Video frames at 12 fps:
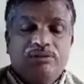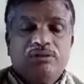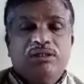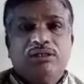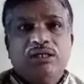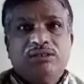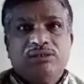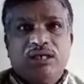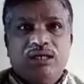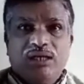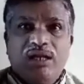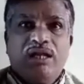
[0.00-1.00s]
It is
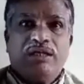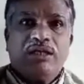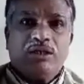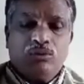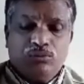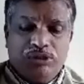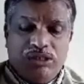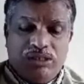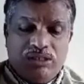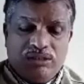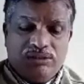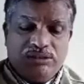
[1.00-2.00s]
related to the
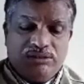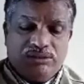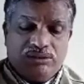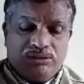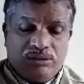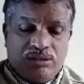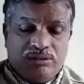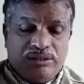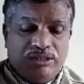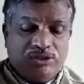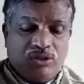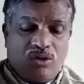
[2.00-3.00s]
this
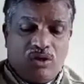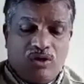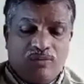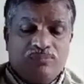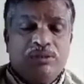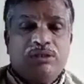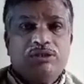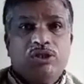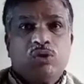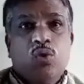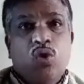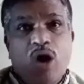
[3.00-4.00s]
nature of the
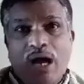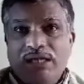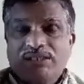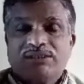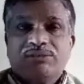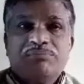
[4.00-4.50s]
co-ions.